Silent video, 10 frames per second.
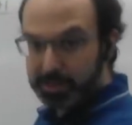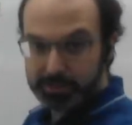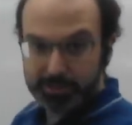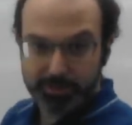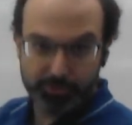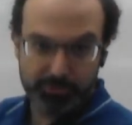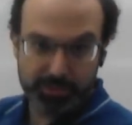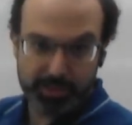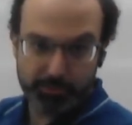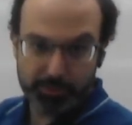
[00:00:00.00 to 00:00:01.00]
other stuff we've
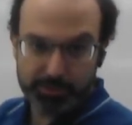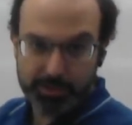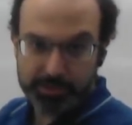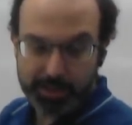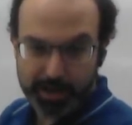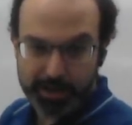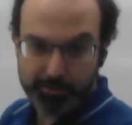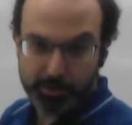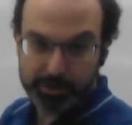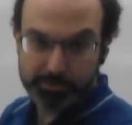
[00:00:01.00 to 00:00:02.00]
seen with
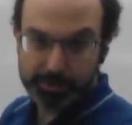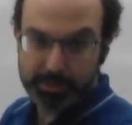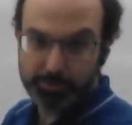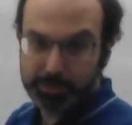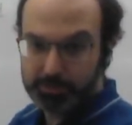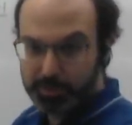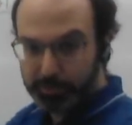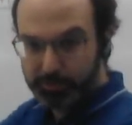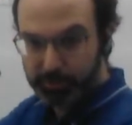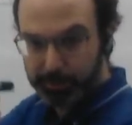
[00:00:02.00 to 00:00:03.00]
time or displacement, is
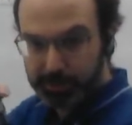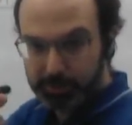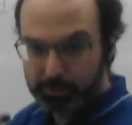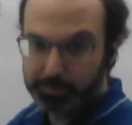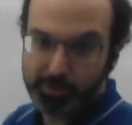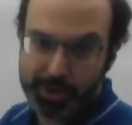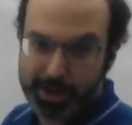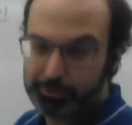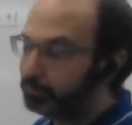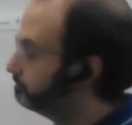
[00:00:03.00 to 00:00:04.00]
people flipping the two of them around.